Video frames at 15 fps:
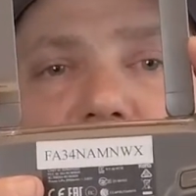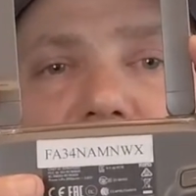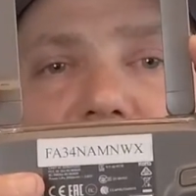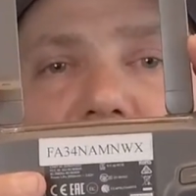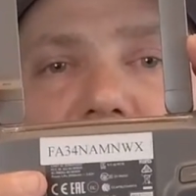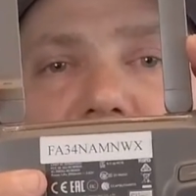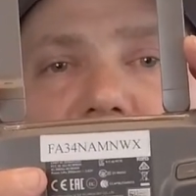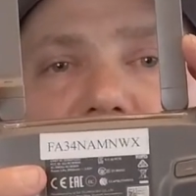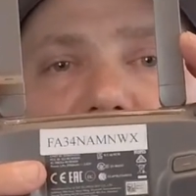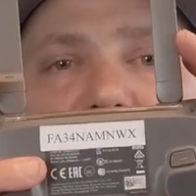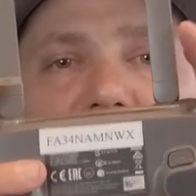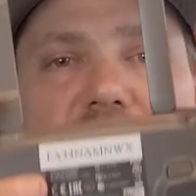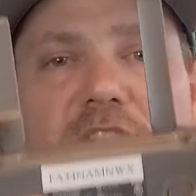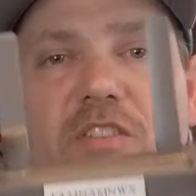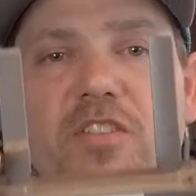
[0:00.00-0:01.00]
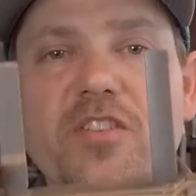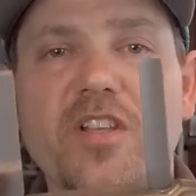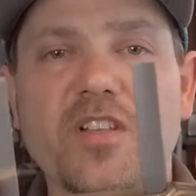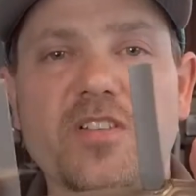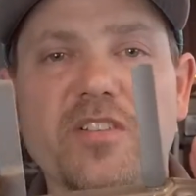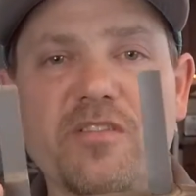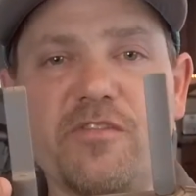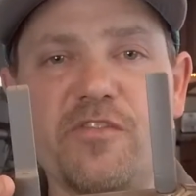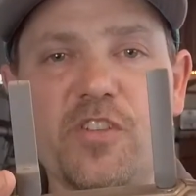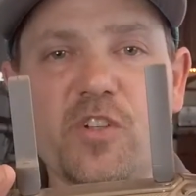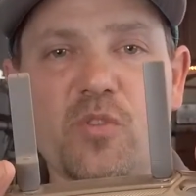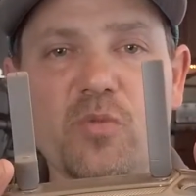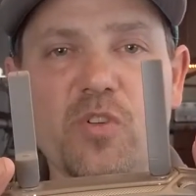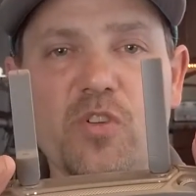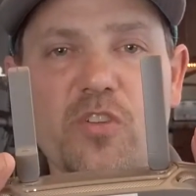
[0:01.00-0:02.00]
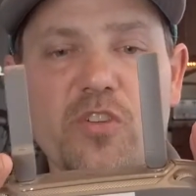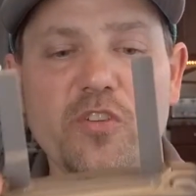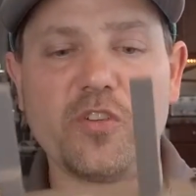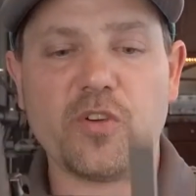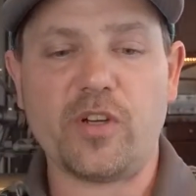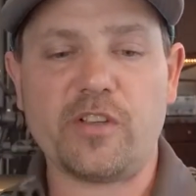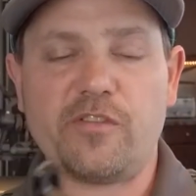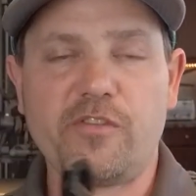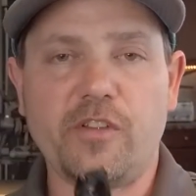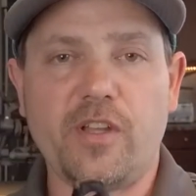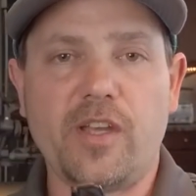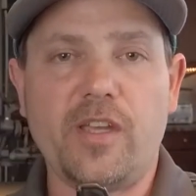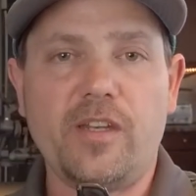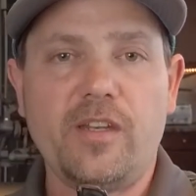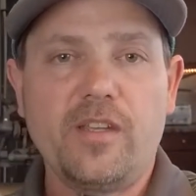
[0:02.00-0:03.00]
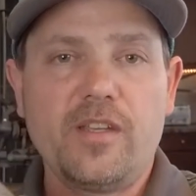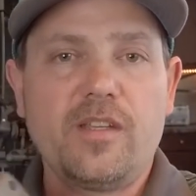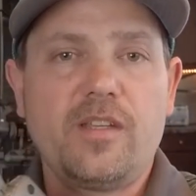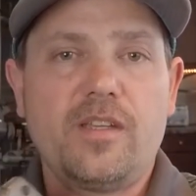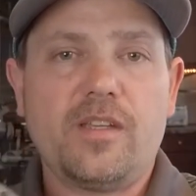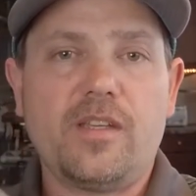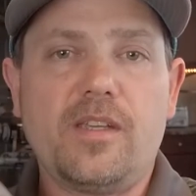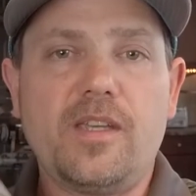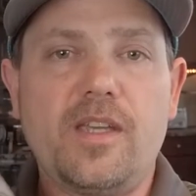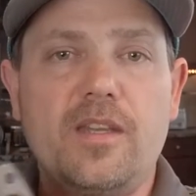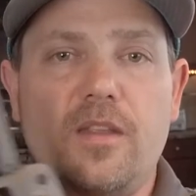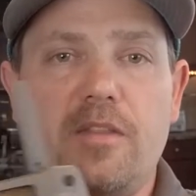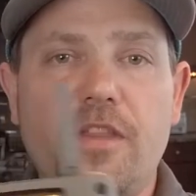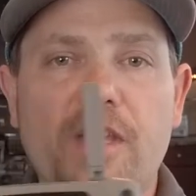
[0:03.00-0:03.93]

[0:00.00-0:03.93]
and way out here, and it just doesn't feel real good during flight. And the